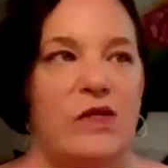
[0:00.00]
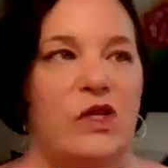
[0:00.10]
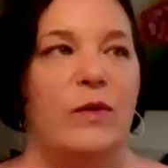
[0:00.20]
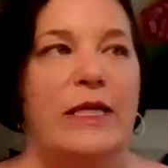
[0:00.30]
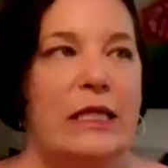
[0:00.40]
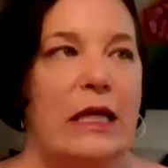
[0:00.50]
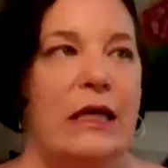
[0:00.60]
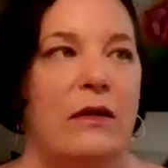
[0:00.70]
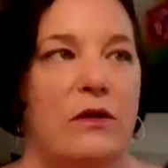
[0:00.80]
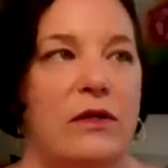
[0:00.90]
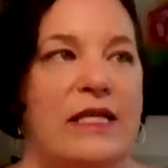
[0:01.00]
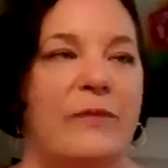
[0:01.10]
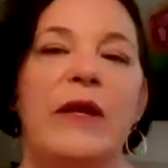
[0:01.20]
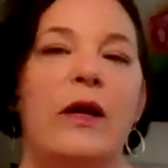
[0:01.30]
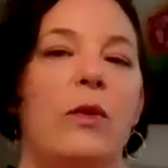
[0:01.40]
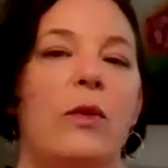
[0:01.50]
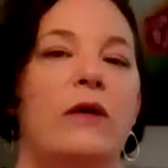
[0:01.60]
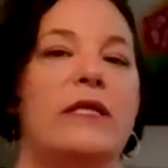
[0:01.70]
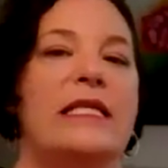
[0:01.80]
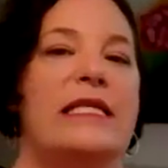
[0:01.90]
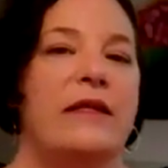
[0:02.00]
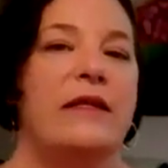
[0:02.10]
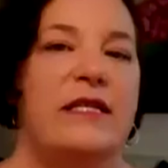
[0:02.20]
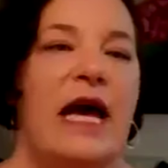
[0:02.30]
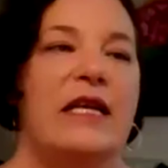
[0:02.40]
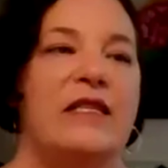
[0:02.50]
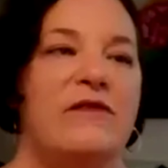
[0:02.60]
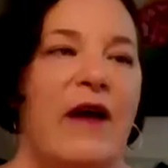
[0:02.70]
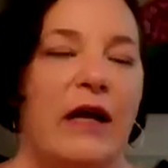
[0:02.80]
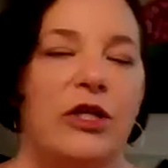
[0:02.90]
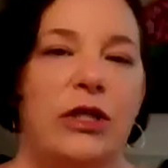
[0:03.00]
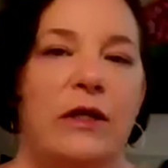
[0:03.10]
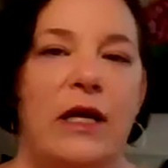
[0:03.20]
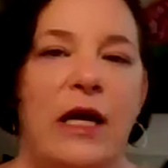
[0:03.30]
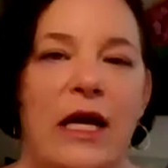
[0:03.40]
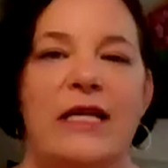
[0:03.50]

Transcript: So it's like there's something around the satisfaction.